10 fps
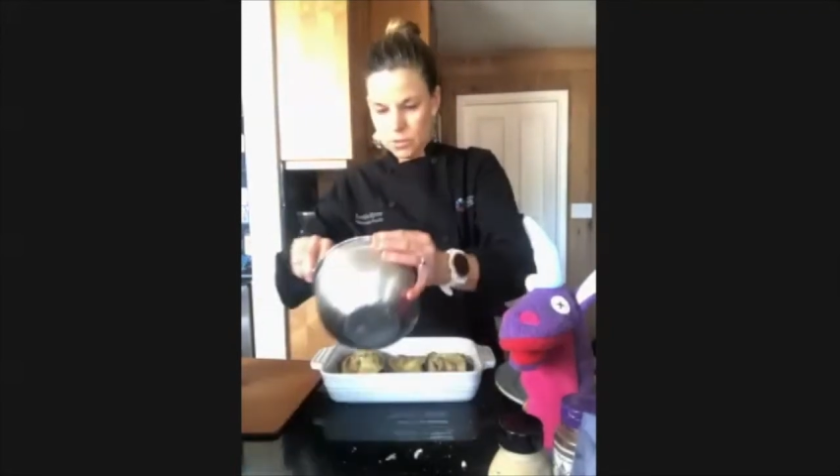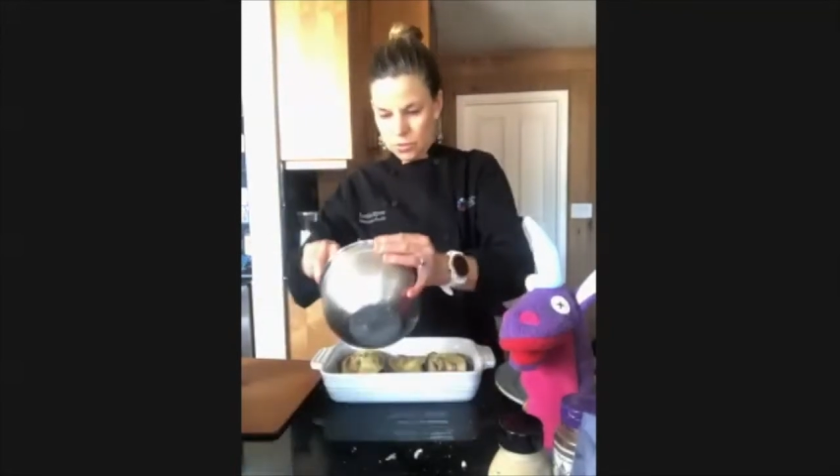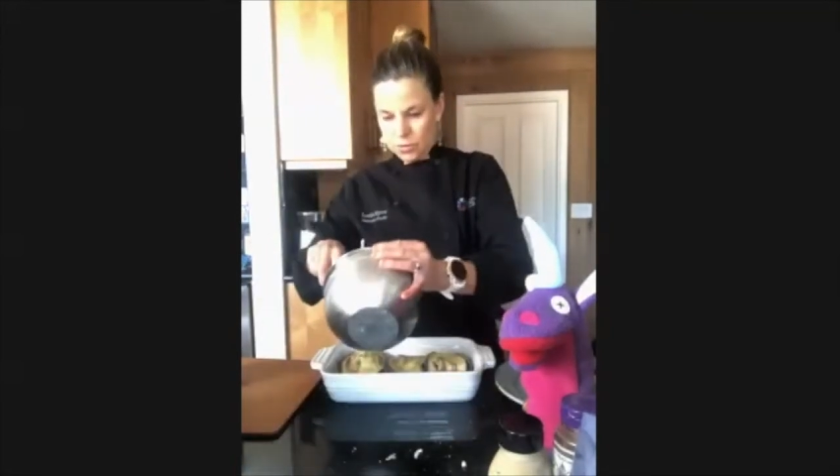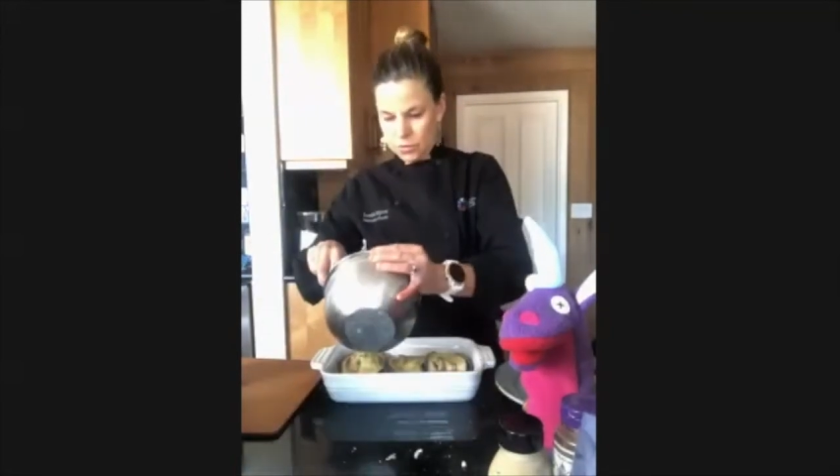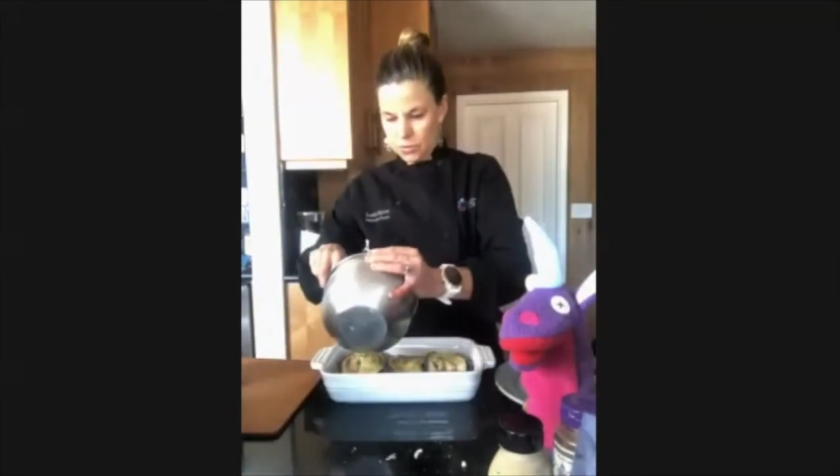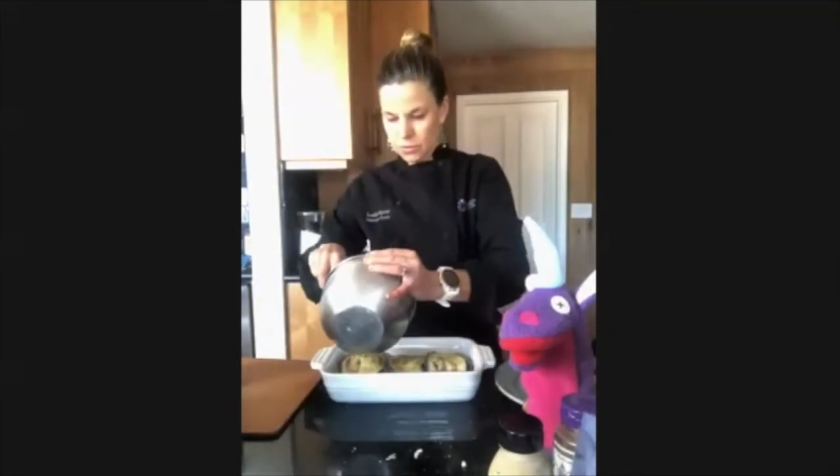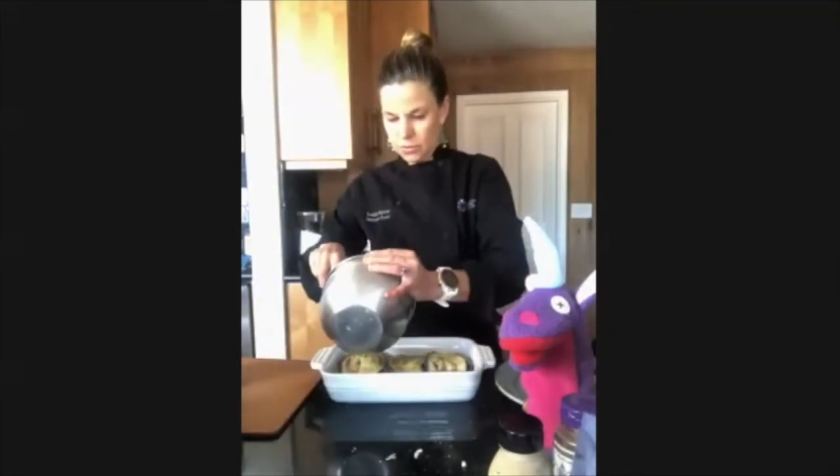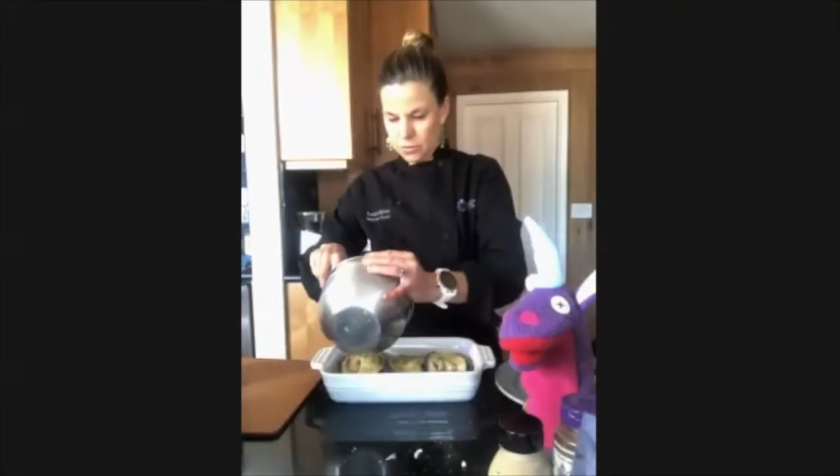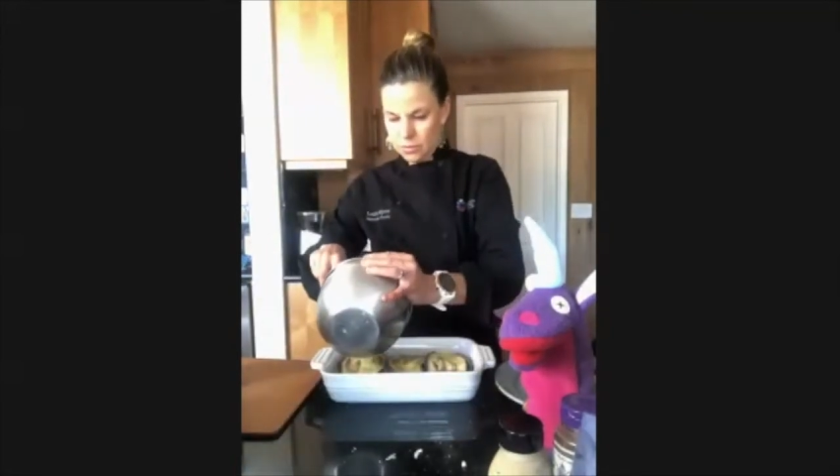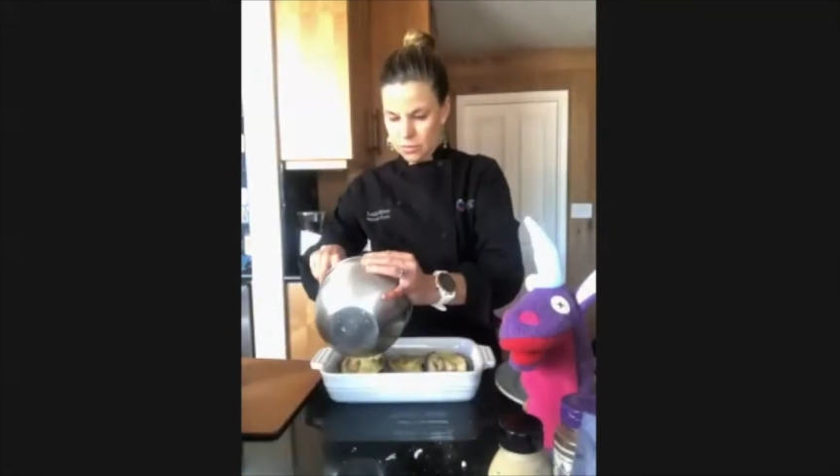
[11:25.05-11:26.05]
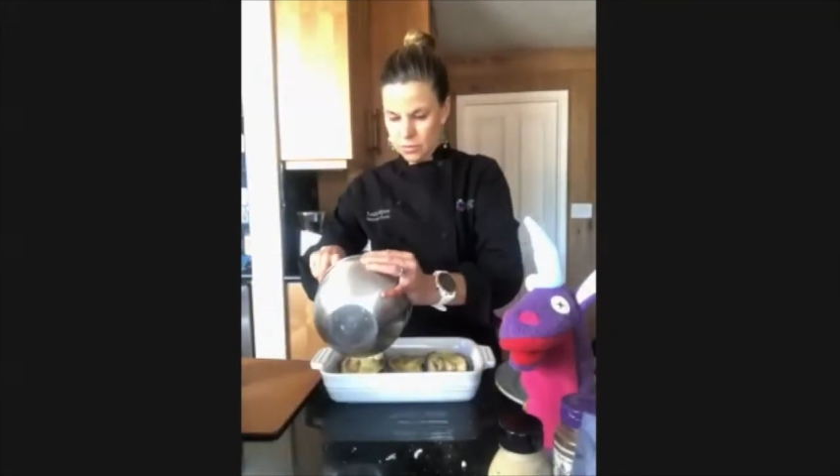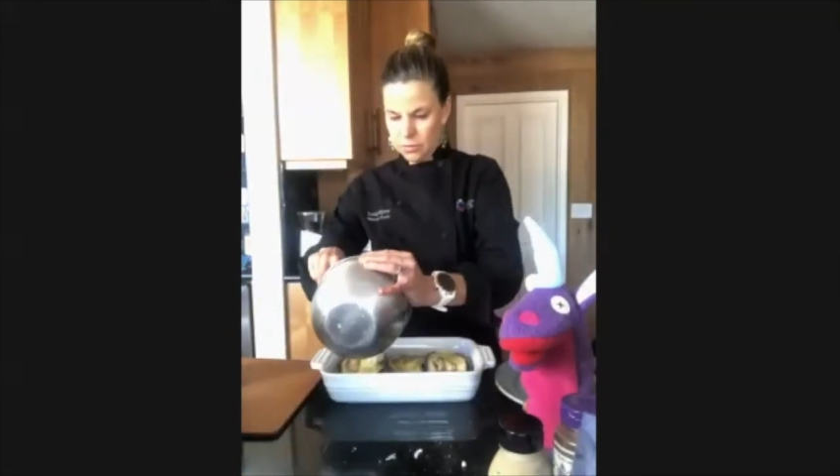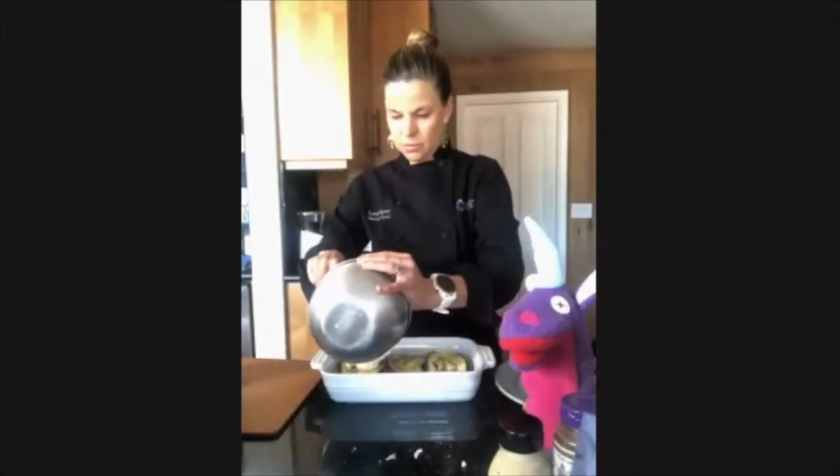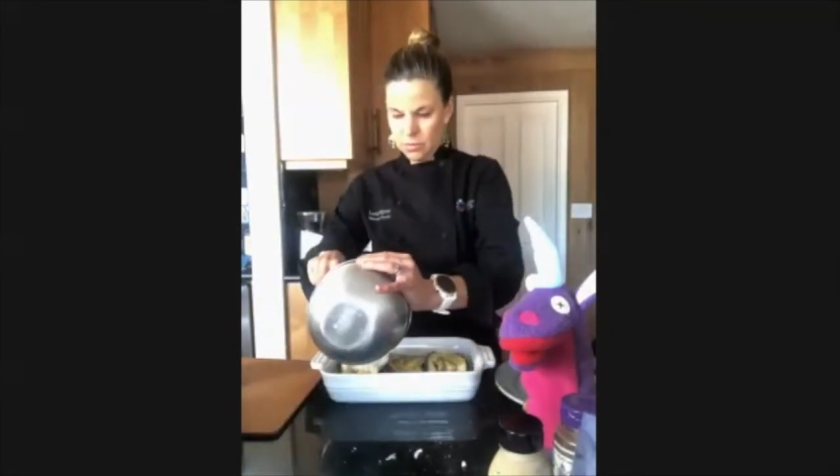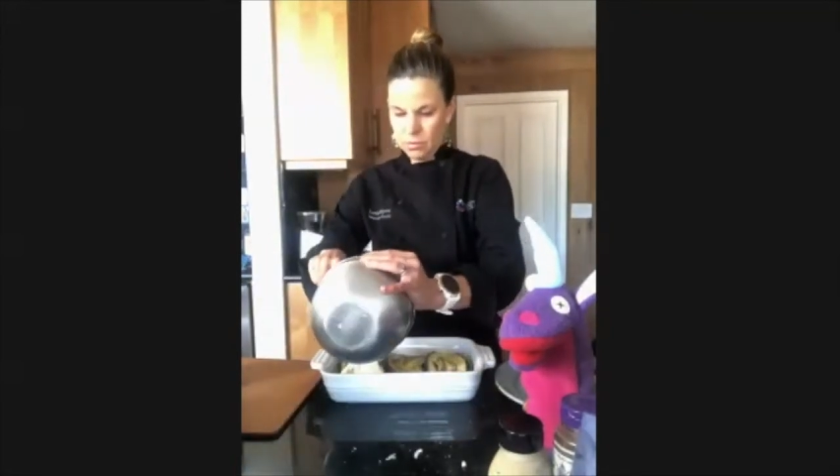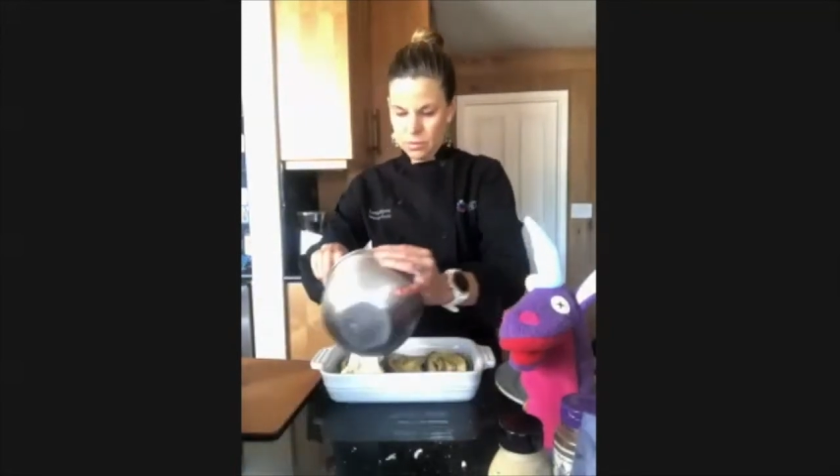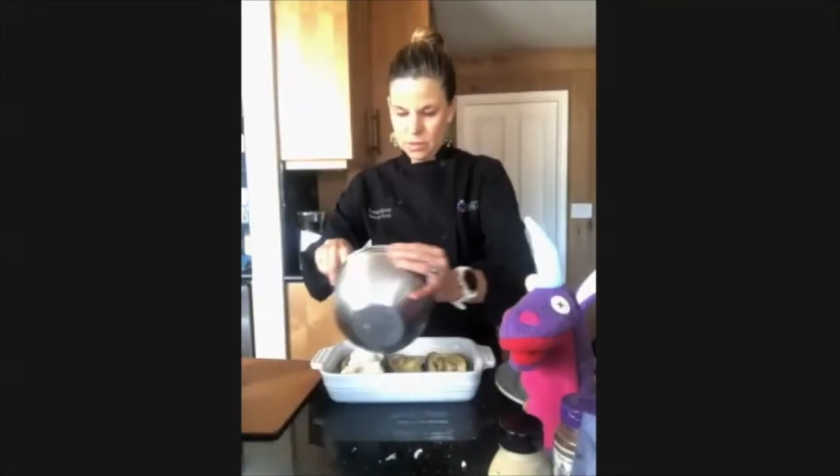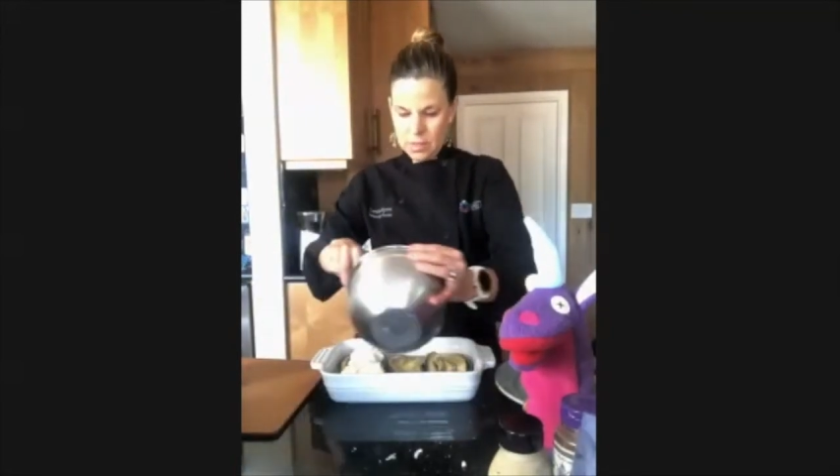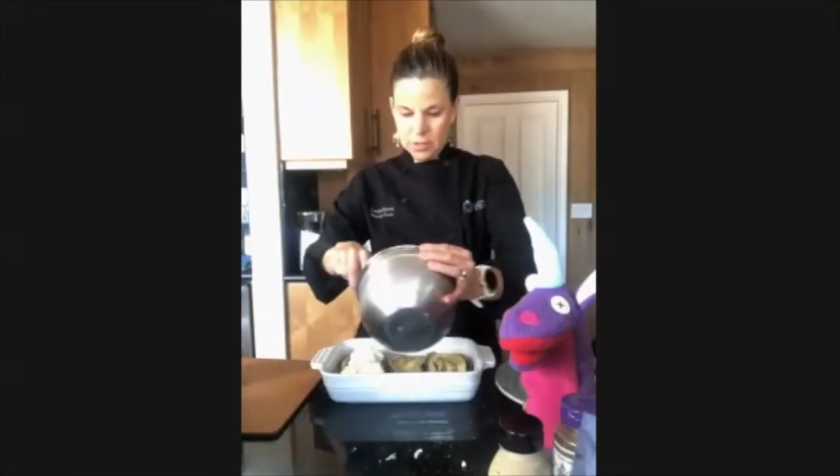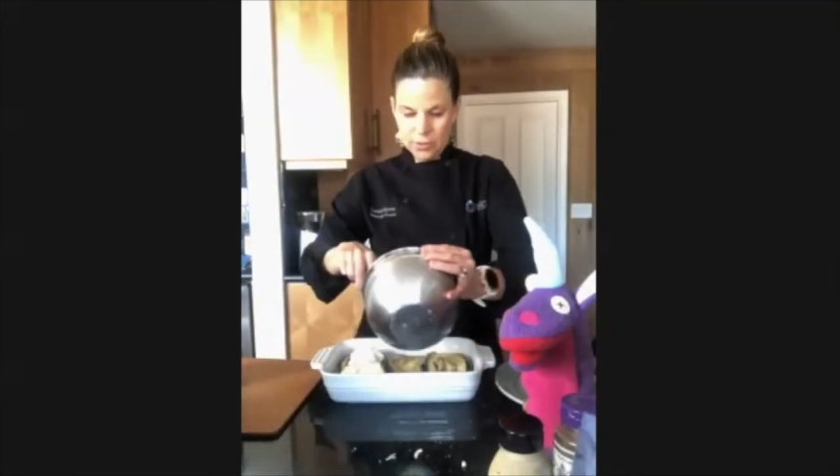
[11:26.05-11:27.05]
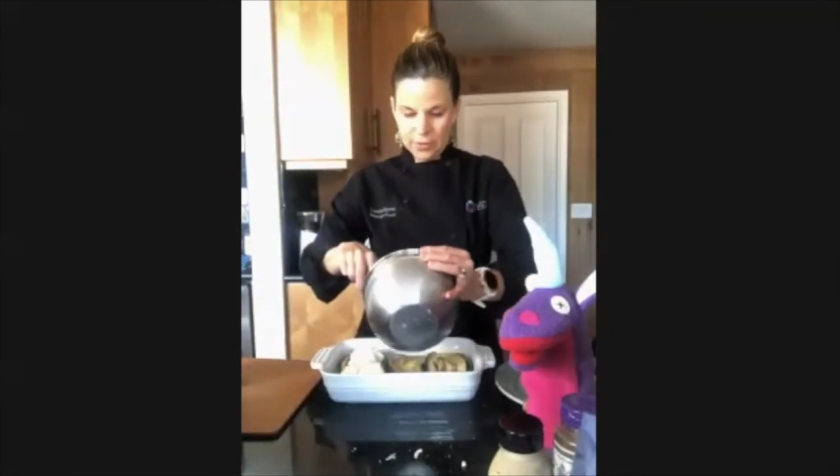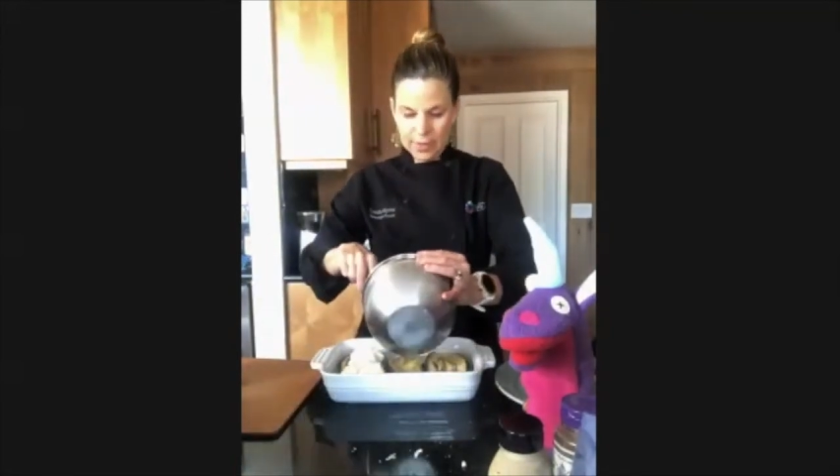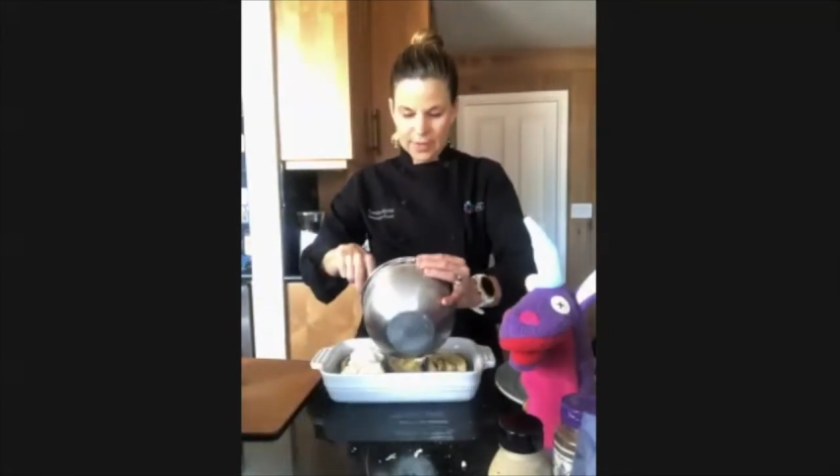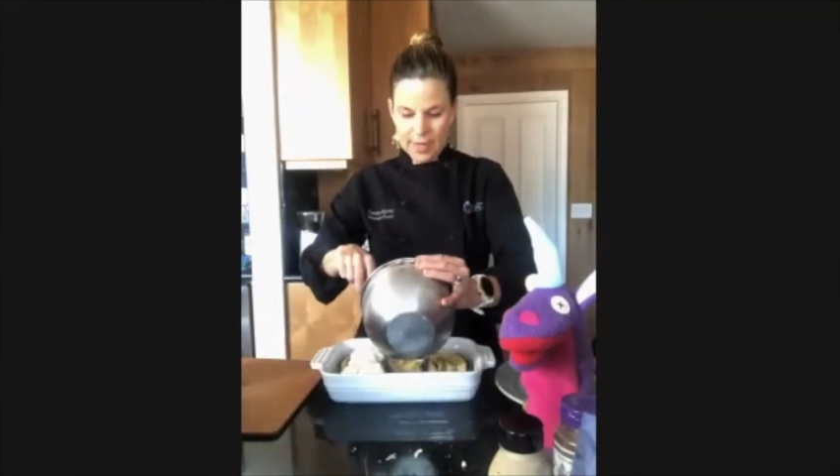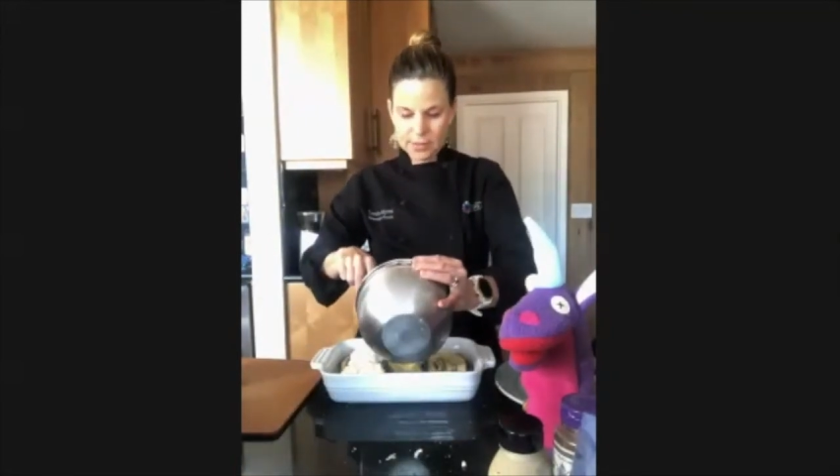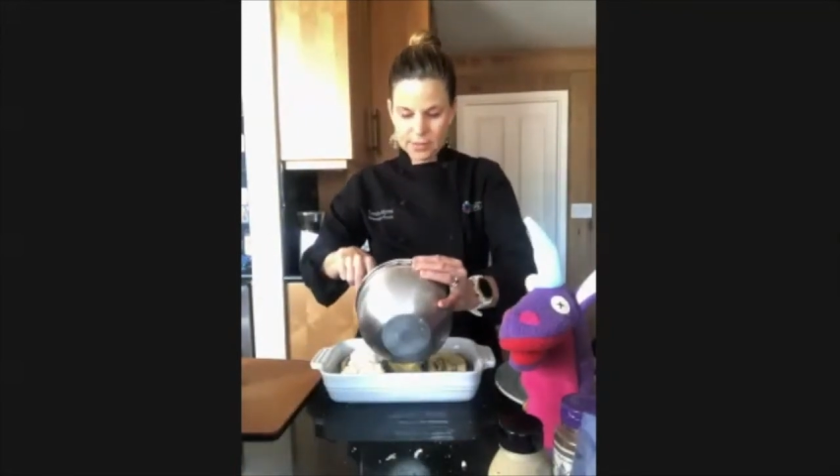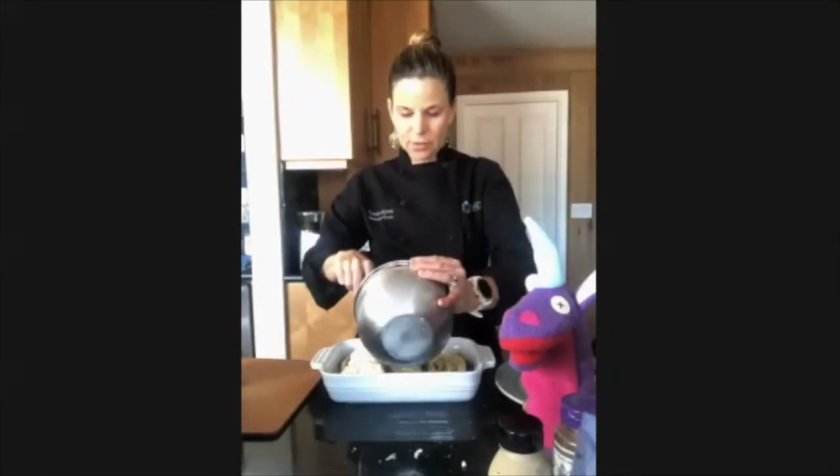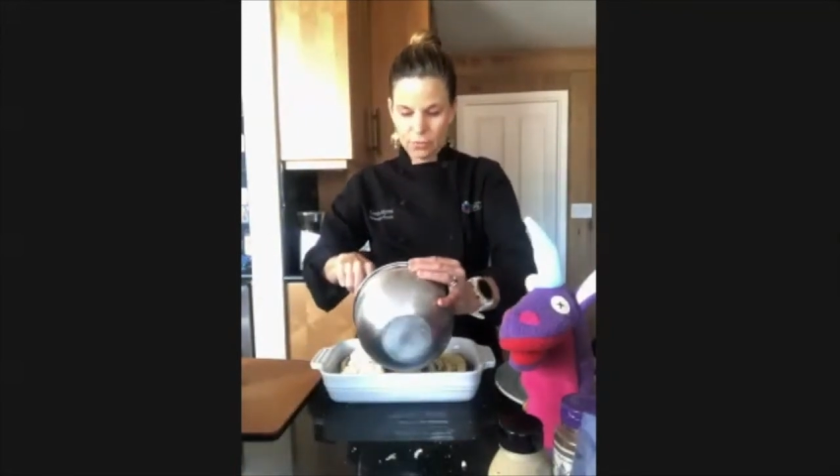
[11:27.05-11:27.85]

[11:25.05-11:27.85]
So you get nice,